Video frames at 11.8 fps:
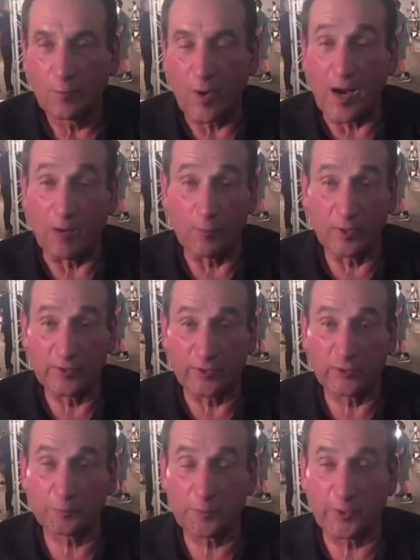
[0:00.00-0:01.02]
wow, what an
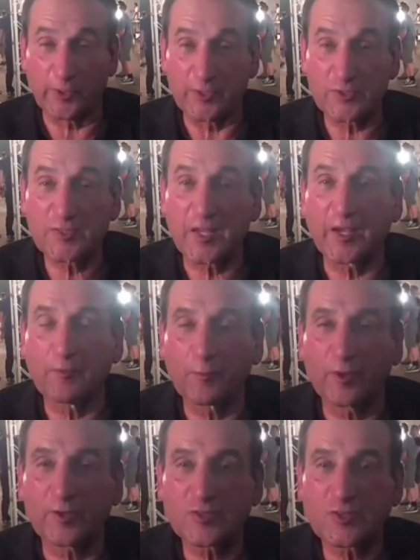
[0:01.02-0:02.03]
experience that
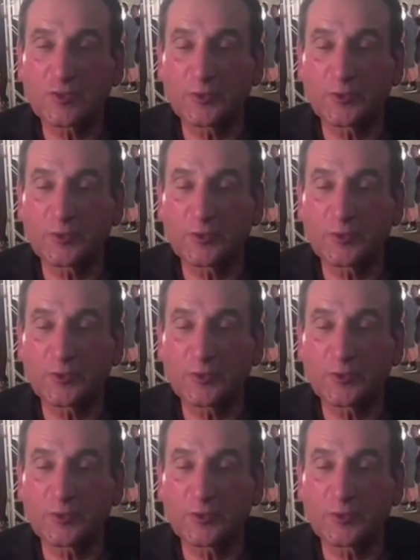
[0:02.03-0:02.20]
was to